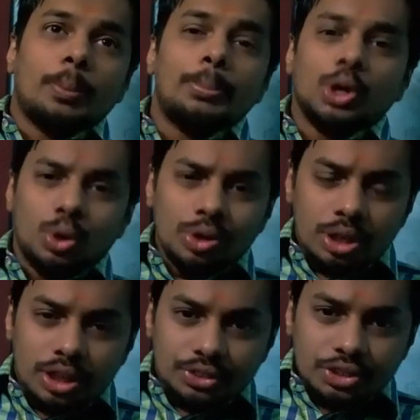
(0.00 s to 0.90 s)

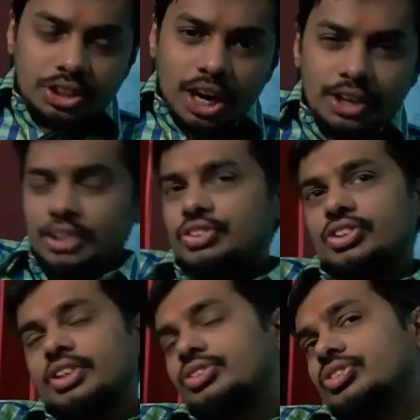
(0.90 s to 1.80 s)
Bhrigu Nandinadi
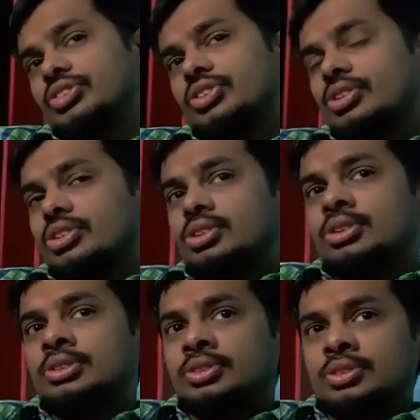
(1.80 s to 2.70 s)
says,
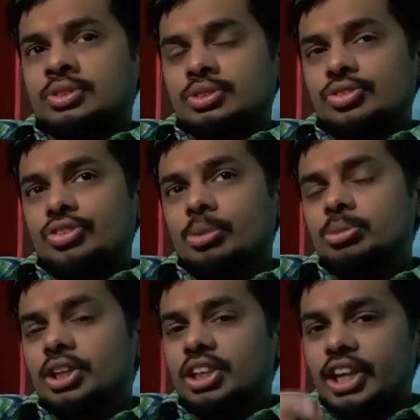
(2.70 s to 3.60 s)

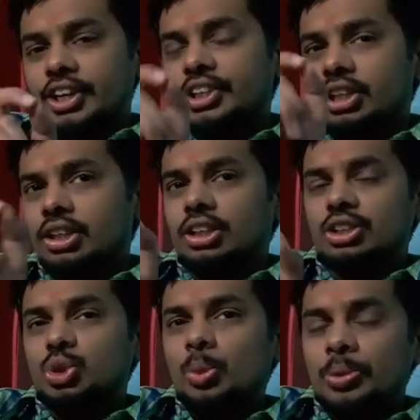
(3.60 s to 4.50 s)
from the natal
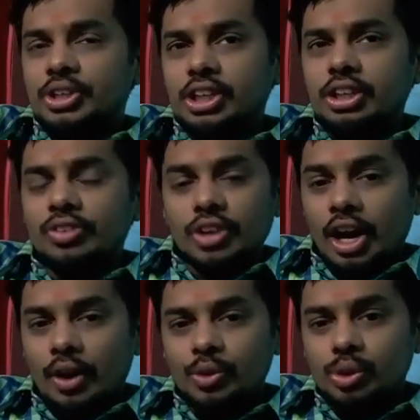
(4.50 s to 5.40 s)
Jupiter we
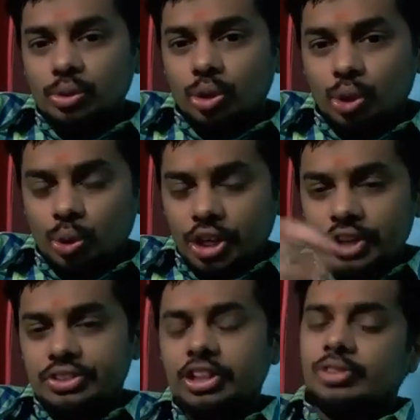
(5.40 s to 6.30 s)
have to
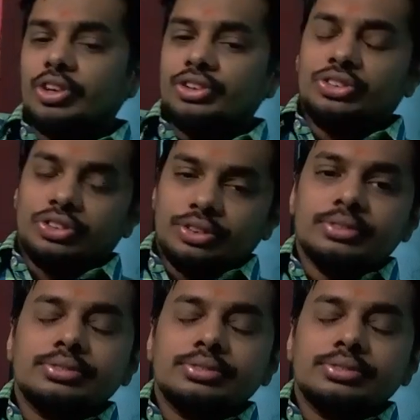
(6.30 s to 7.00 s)
rotate the events.